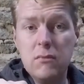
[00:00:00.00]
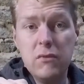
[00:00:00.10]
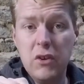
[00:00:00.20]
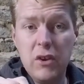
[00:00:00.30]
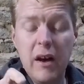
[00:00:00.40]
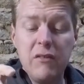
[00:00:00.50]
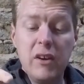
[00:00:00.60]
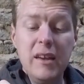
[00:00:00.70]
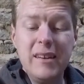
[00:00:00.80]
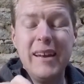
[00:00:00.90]
that you'll ever
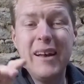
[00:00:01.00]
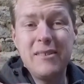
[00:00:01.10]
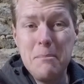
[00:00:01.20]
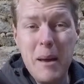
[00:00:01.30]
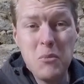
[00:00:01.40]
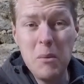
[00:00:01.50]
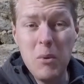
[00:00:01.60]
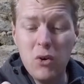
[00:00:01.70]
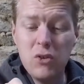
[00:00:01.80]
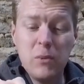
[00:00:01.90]
need, and it has a memory
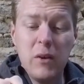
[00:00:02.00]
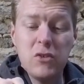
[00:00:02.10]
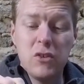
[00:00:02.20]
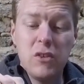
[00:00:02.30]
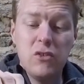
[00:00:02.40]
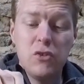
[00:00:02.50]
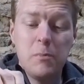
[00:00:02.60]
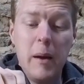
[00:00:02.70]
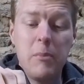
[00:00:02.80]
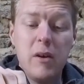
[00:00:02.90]
mode as well, so that just
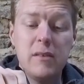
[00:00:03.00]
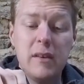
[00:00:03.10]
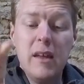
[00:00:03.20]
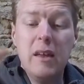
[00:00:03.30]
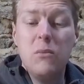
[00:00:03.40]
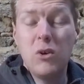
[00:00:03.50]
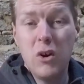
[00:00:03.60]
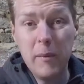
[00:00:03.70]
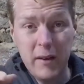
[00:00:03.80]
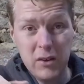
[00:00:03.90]
by pressing it, it will
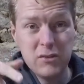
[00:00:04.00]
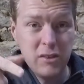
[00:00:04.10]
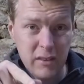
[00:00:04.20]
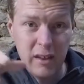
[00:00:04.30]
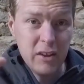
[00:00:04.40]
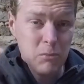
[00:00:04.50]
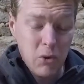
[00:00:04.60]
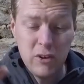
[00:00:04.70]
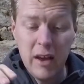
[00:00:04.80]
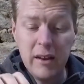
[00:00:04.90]
go back onto the last
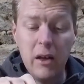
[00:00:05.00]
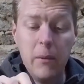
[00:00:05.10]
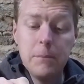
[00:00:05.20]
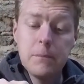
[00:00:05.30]
mode you had it on.